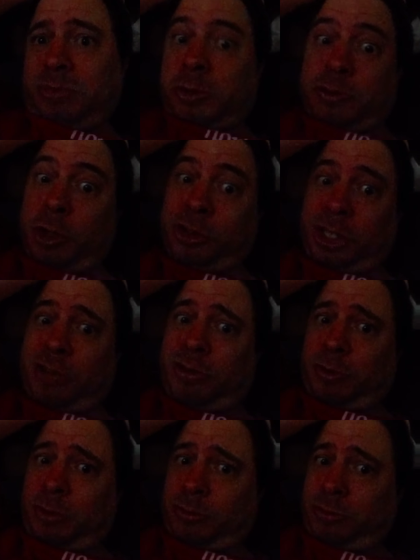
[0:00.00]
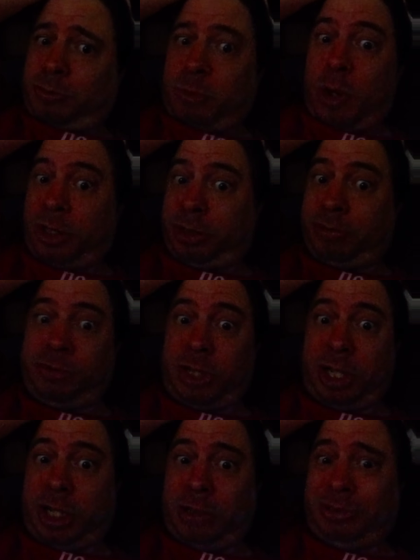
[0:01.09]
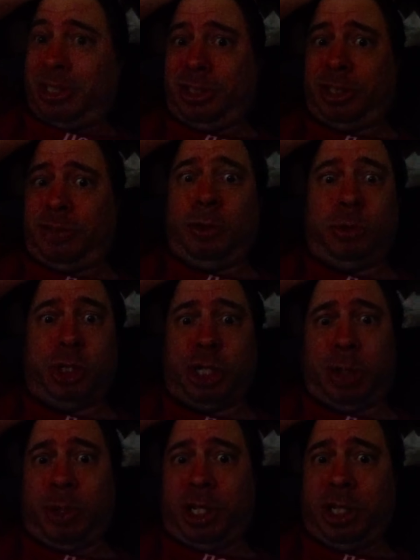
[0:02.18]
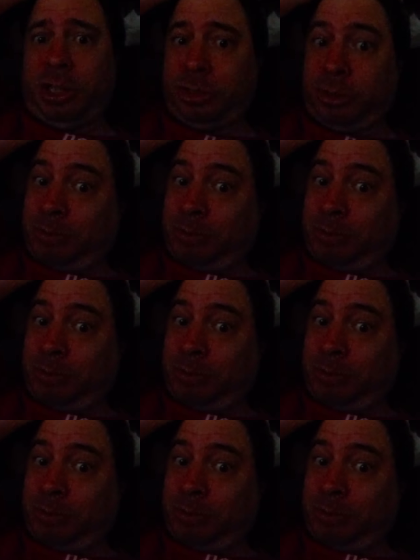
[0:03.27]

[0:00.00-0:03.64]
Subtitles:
Rosa even marked the fuck out. She doesn't even know who Jay White is.